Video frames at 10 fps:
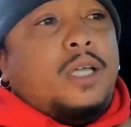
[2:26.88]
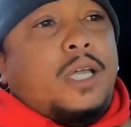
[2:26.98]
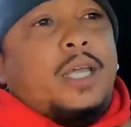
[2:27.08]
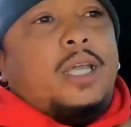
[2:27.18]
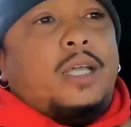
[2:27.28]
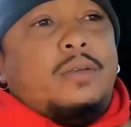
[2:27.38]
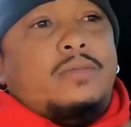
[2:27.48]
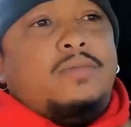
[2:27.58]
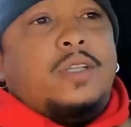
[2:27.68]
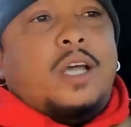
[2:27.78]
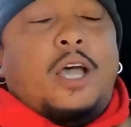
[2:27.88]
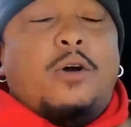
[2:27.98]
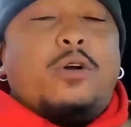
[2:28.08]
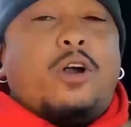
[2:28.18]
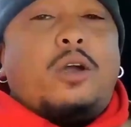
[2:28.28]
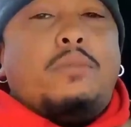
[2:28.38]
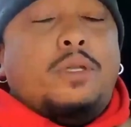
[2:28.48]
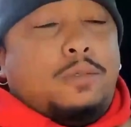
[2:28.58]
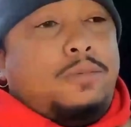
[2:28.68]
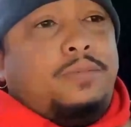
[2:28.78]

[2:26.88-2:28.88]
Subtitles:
and Elkhart blue,